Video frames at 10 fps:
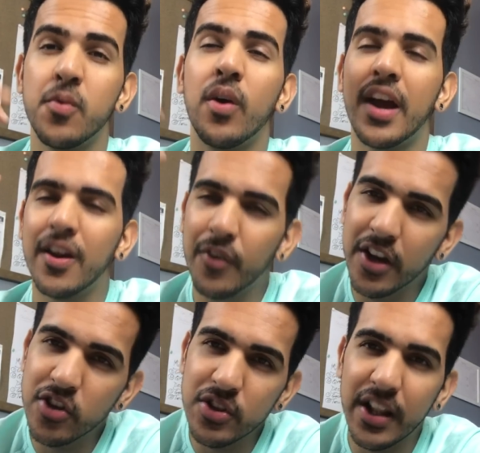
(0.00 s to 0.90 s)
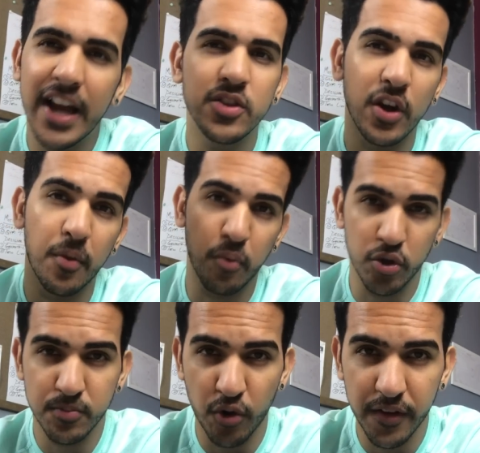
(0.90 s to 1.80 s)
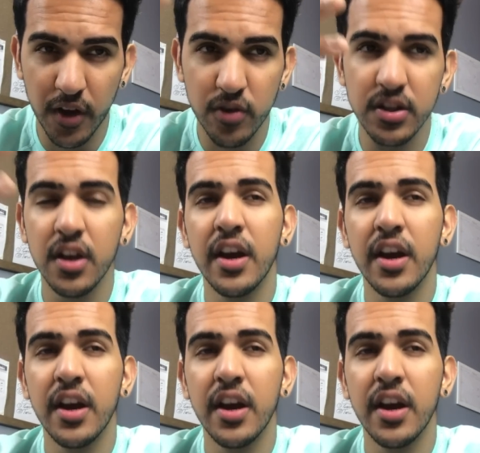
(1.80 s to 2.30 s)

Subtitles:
what kind of videos you like so I could post more of those.